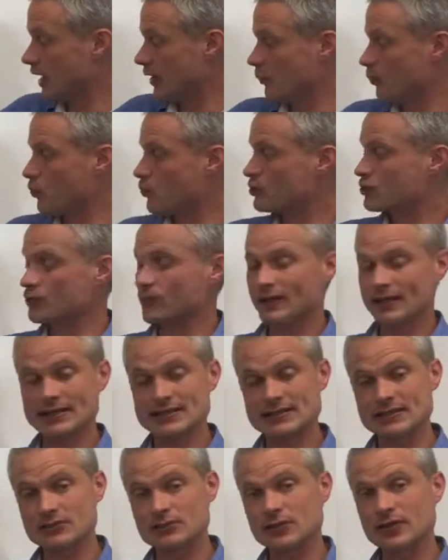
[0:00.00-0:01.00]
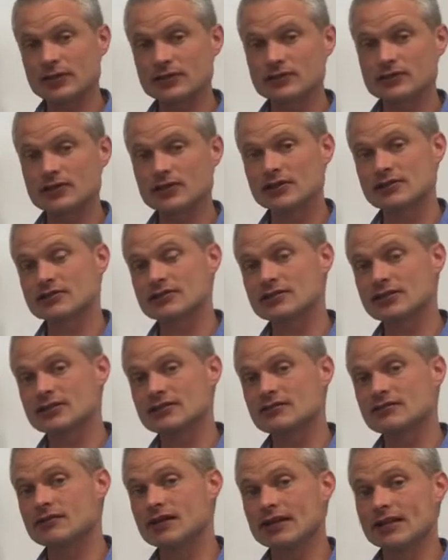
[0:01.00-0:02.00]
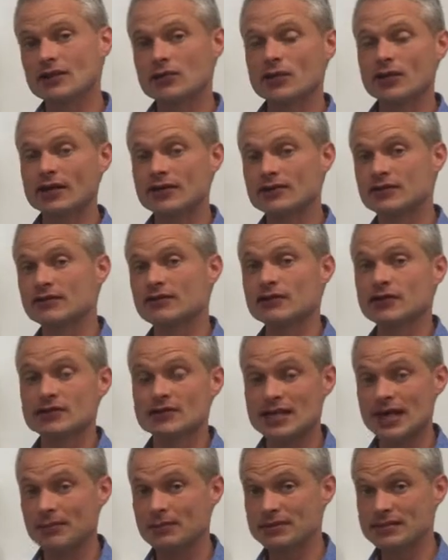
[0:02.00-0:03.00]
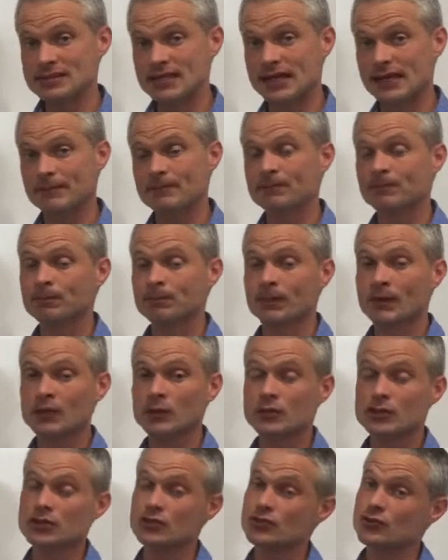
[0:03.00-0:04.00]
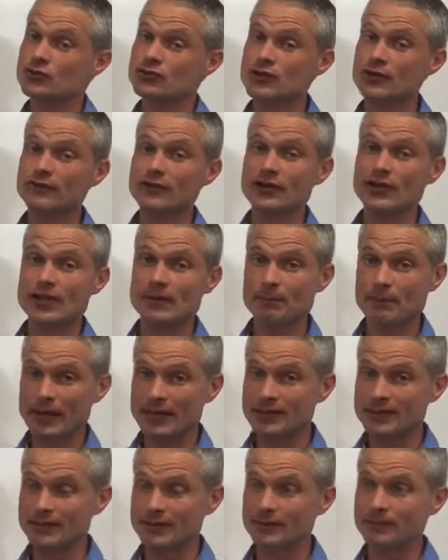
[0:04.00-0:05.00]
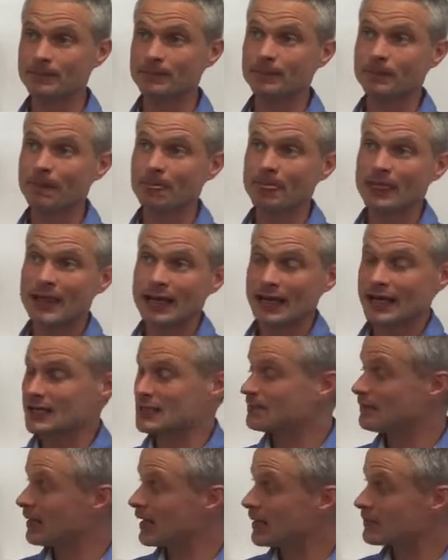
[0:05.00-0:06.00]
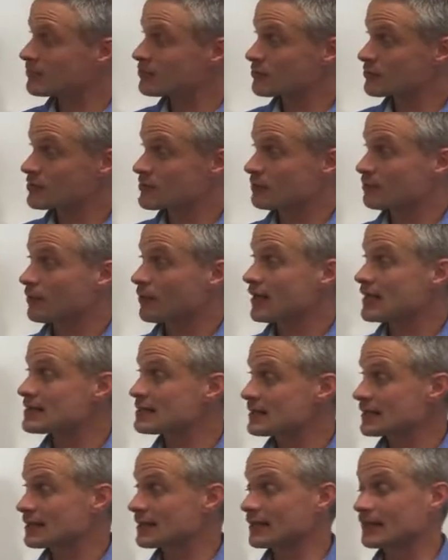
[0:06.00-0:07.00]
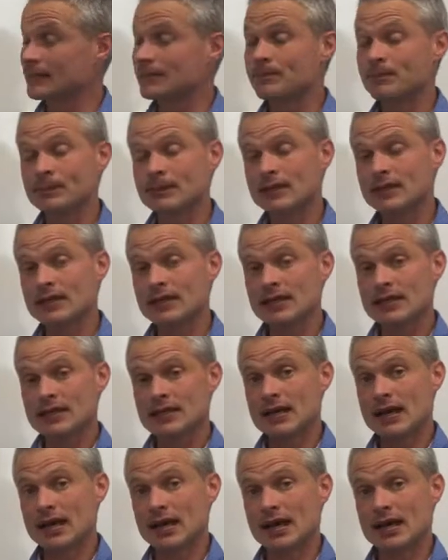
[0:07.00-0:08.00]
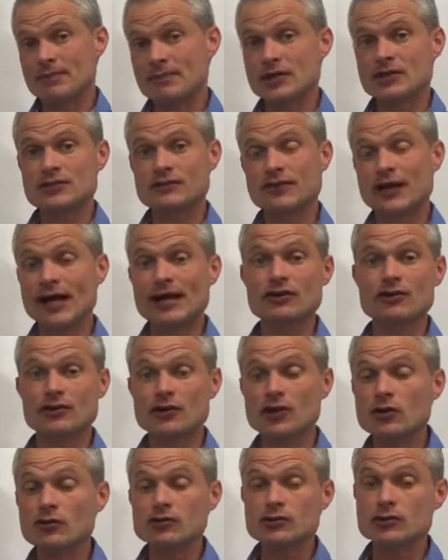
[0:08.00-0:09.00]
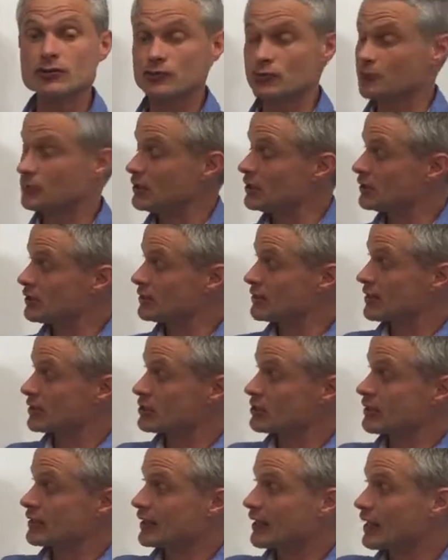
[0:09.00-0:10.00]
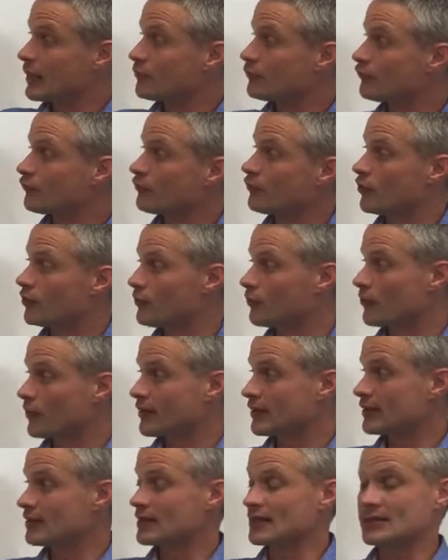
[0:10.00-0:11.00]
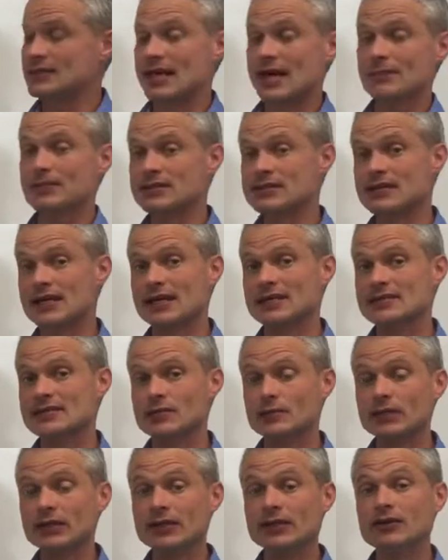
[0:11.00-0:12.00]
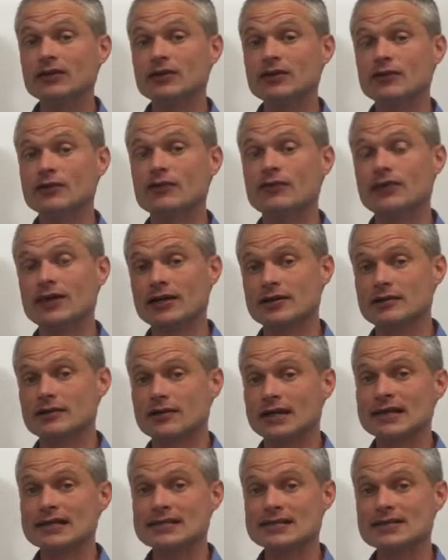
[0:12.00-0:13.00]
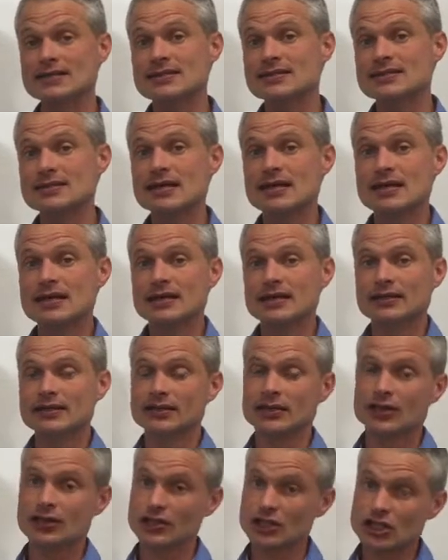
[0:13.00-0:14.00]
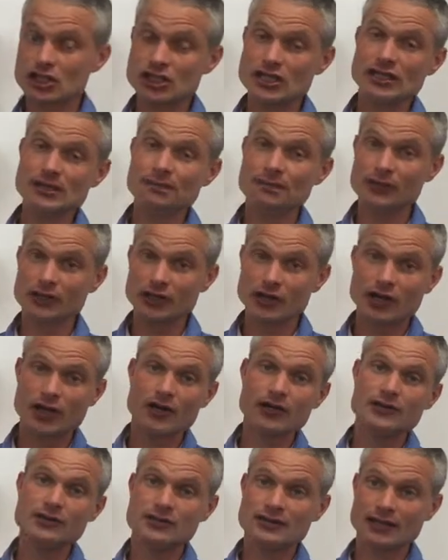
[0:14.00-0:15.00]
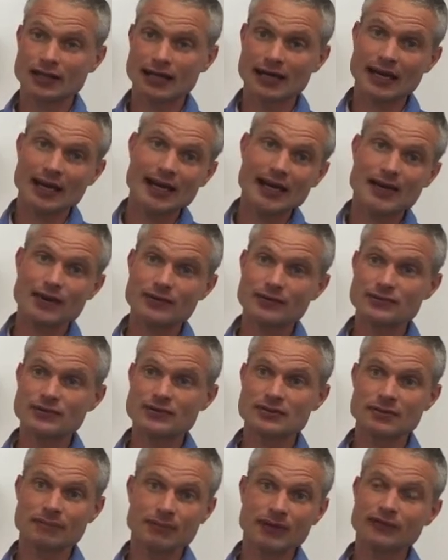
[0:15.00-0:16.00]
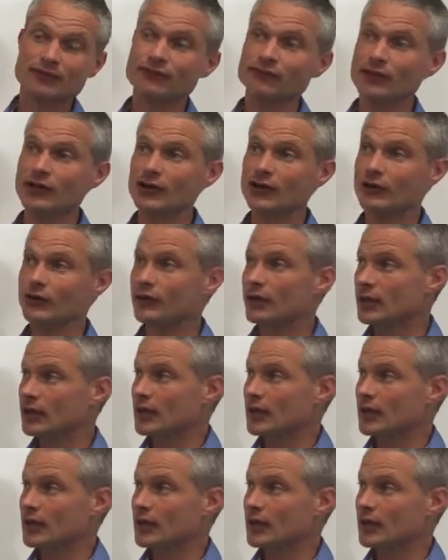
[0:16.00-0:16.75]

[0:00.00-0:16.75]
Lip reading: waterways as well. So it's creating quite a diverse habitat, which is also very abundant. And it's perhaps not surprising that most of our agricultural species actually come from within this habitat. So when you look at all of our grazers, the sheep, the goats, the cows, the buffalo,